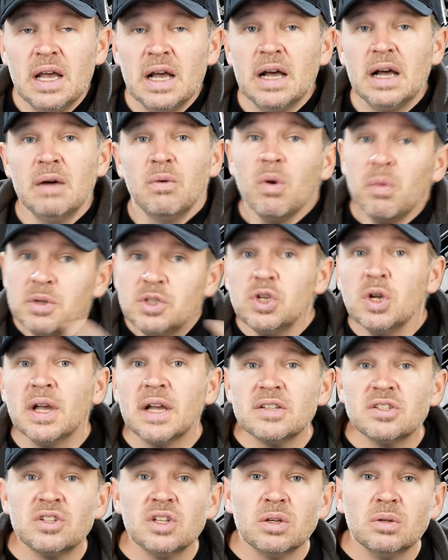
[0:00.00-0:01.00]
Uh, what would you
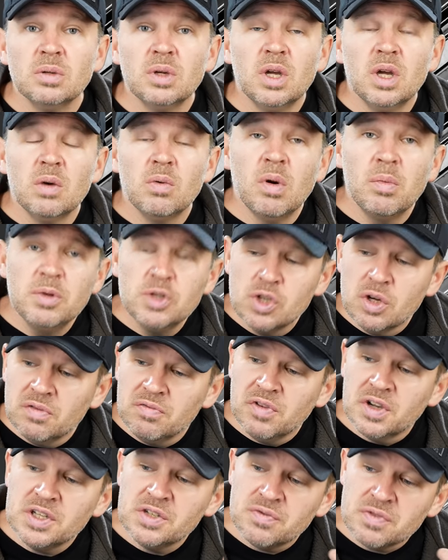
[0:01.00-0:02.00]
guys do? What would your
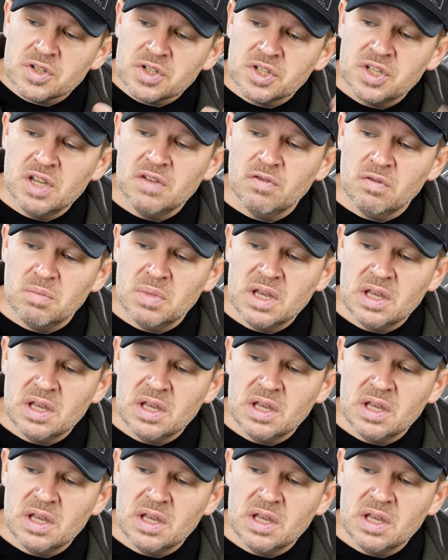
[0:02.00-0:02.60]
advice for Stephen